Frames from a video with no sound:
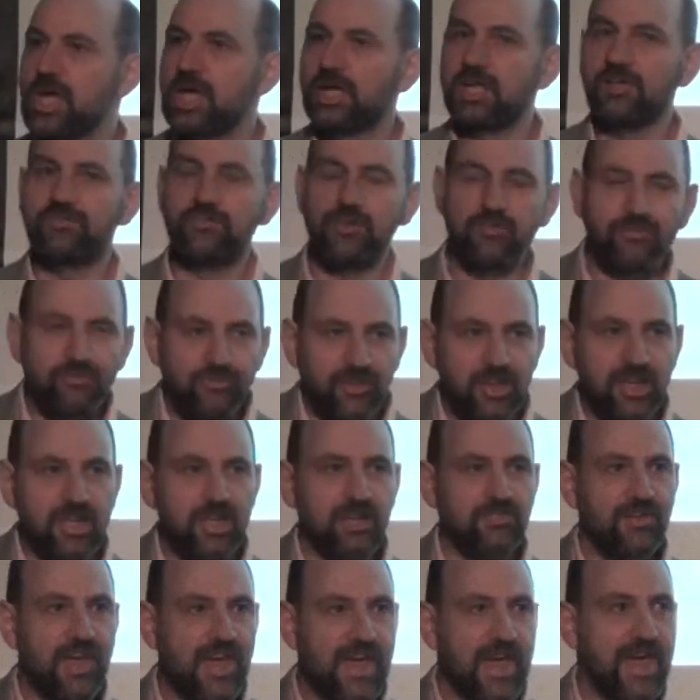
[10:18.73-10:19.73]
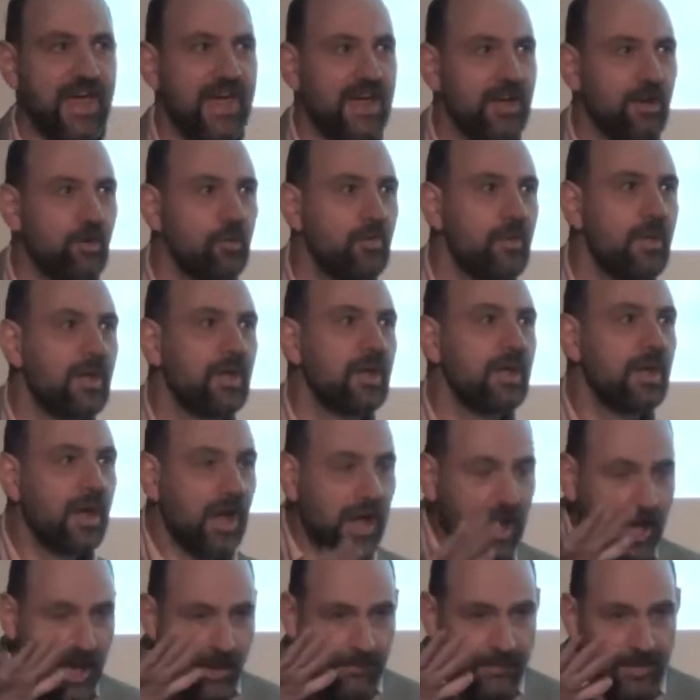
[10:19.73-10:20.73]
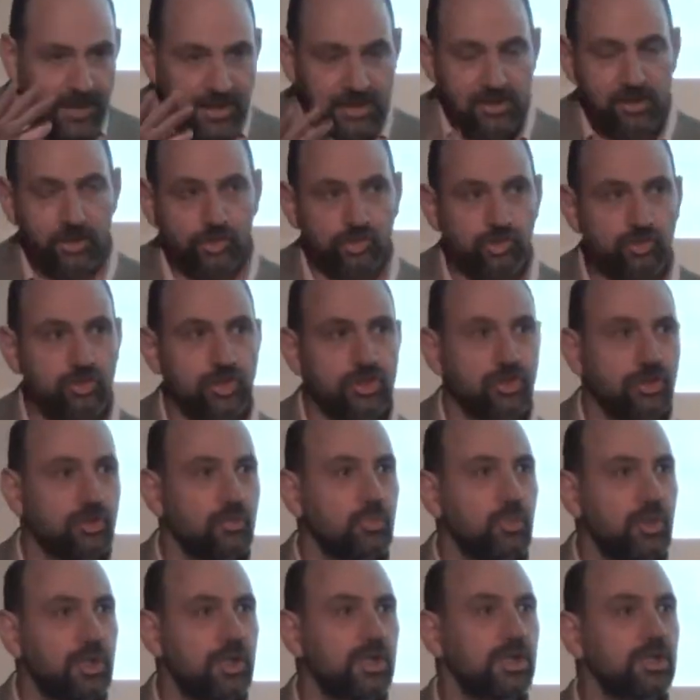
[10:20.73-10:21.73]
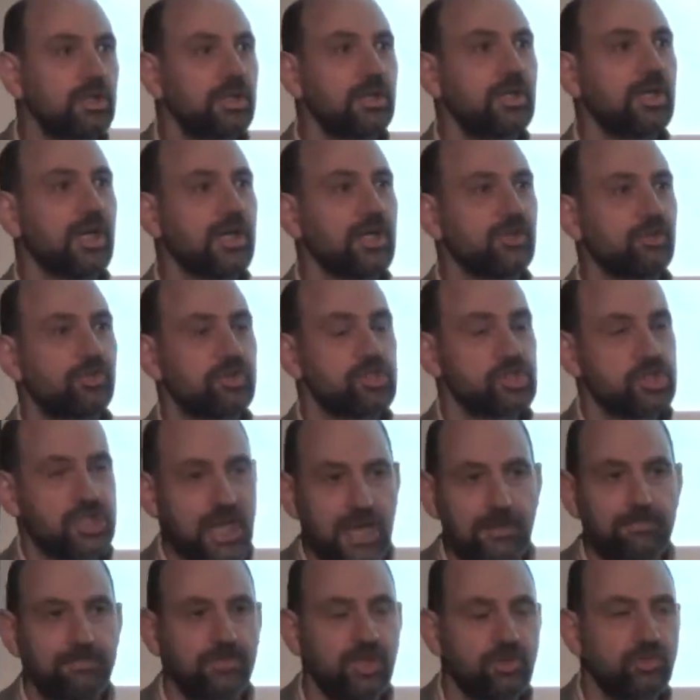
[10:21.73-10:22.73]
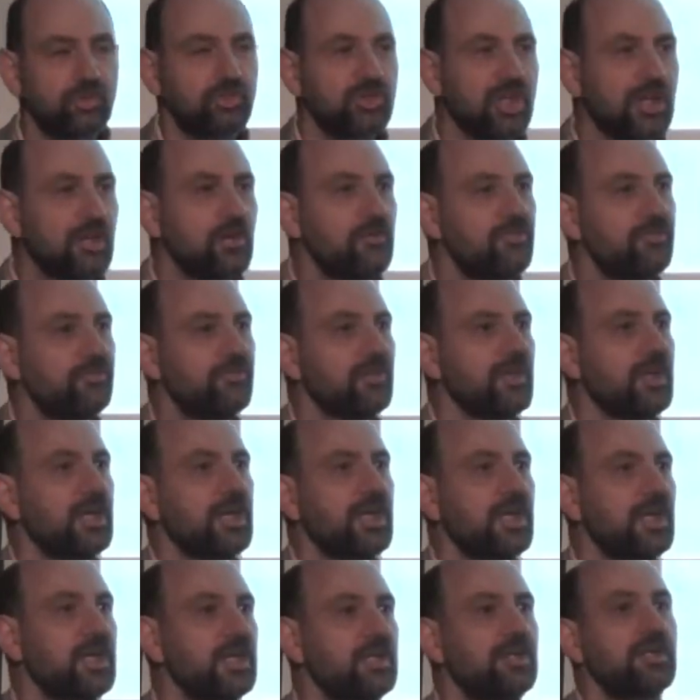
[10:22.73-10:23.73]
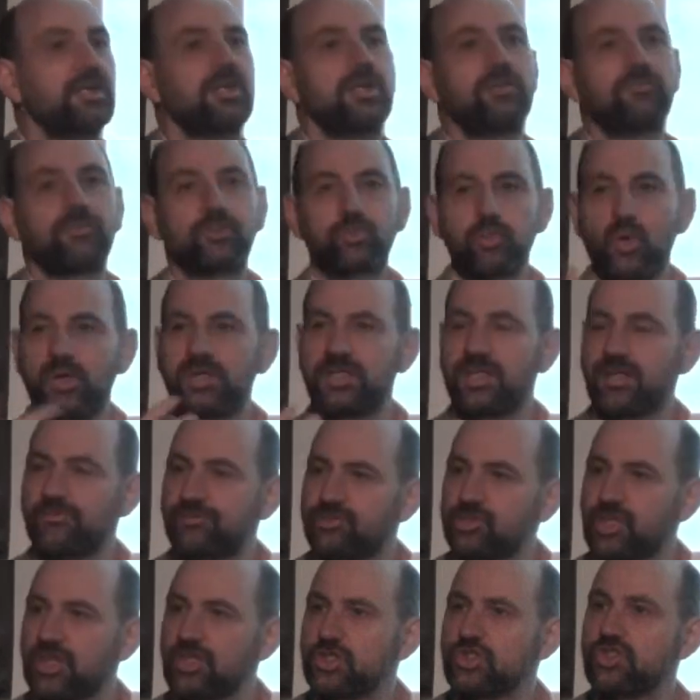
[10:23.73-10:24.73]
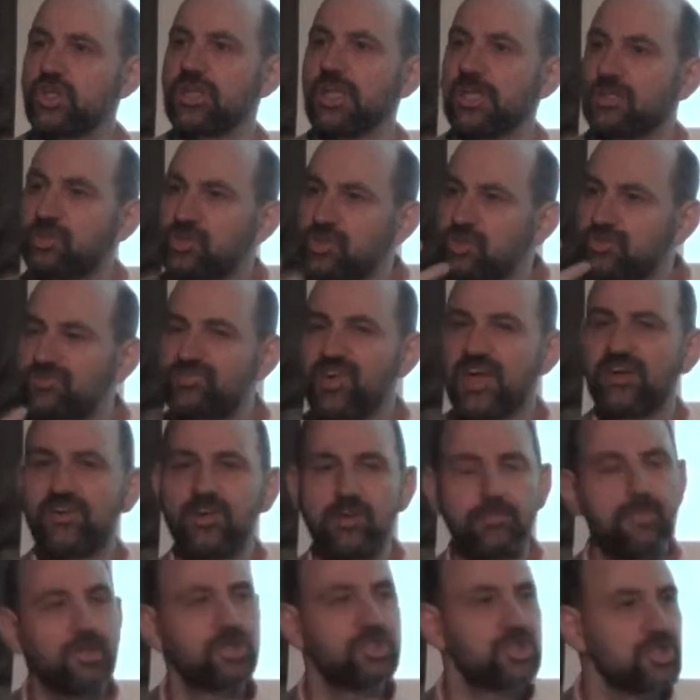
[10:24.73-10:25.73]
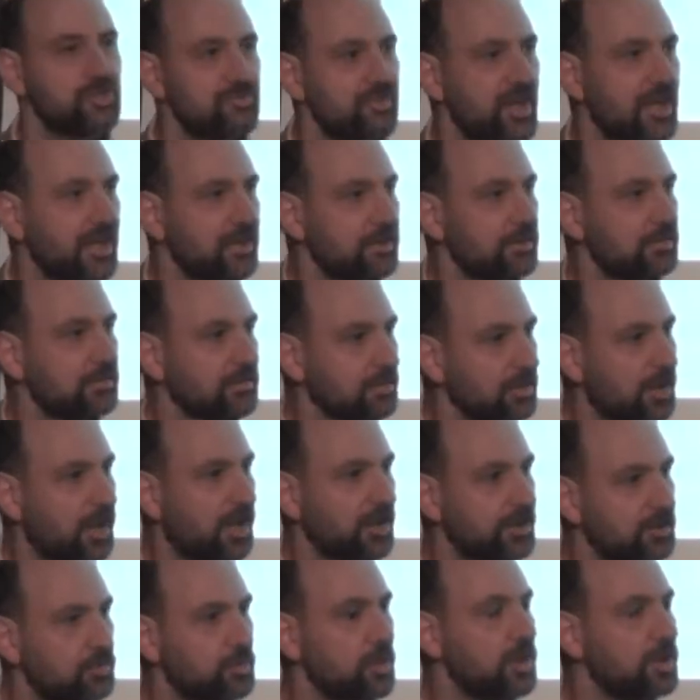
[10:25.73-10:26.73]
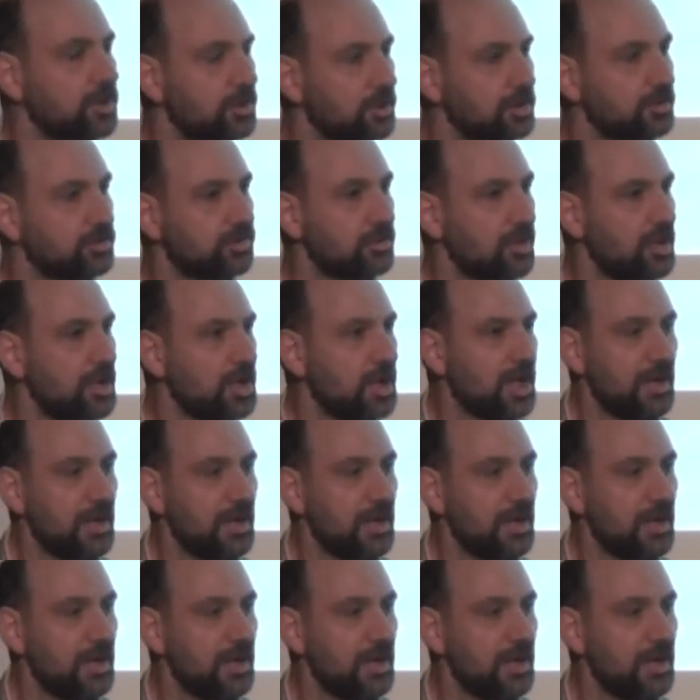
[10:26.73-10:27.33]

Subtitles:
And if you think of how industrial work has shaped itself in the 20th century, it is very much of that kind of world.